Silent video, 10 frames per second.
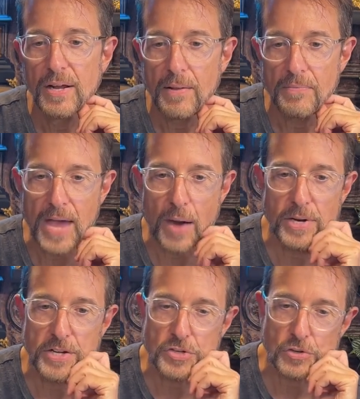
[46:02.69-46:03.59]
That would
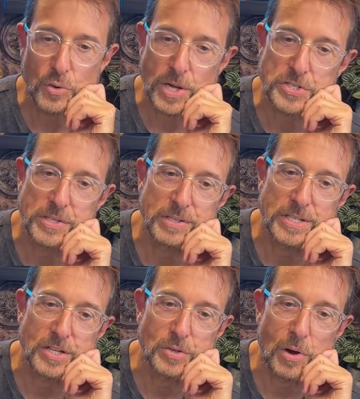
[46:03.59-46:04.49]
answer your question and tell
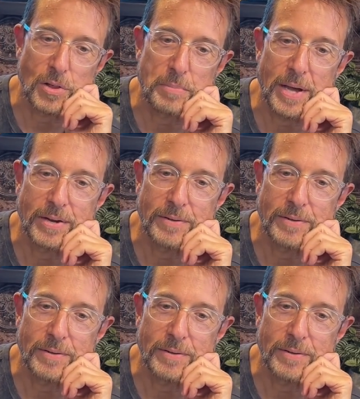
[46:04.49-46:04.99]
you all about it.